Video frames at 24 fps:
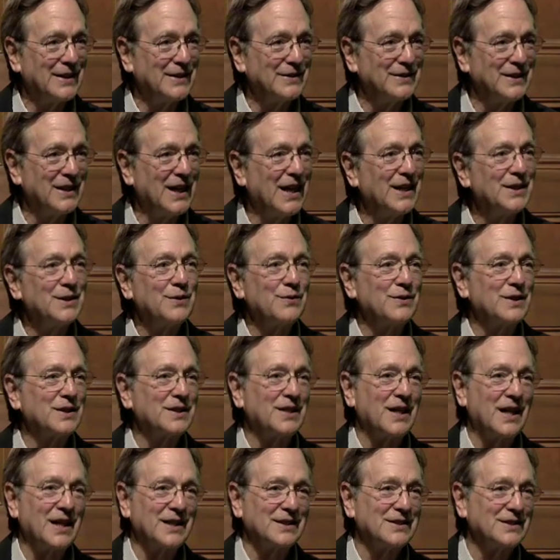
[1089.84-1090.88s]
the end of the
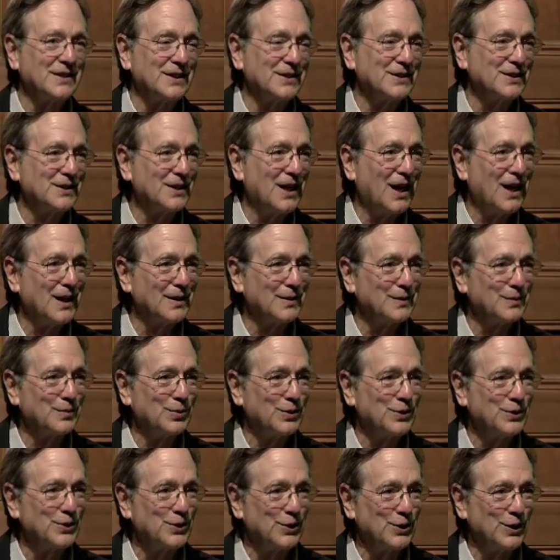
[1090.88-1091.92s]
text is not
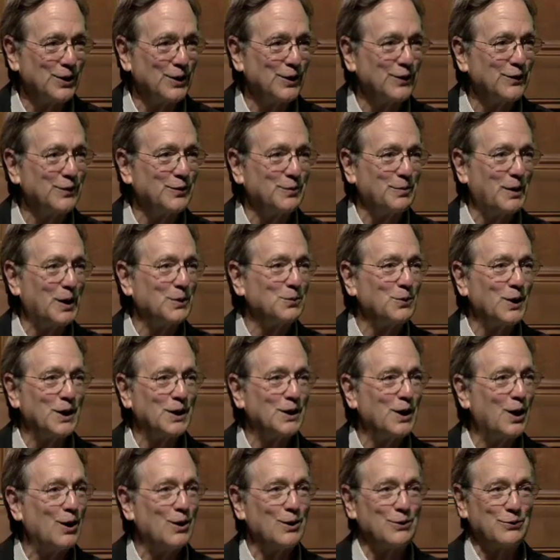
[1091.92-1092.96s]
preserved, but we
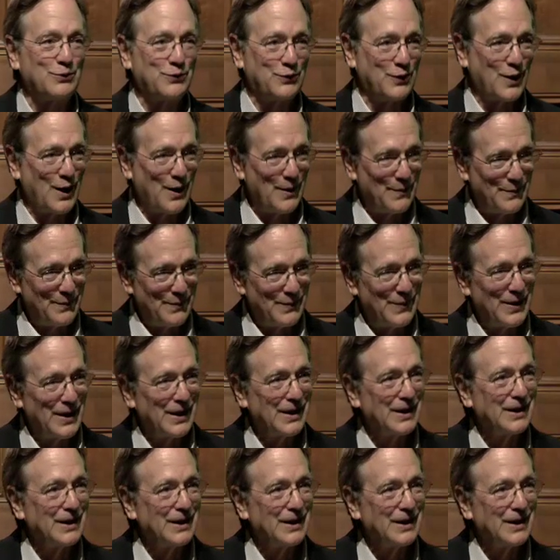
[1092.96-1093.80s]
know from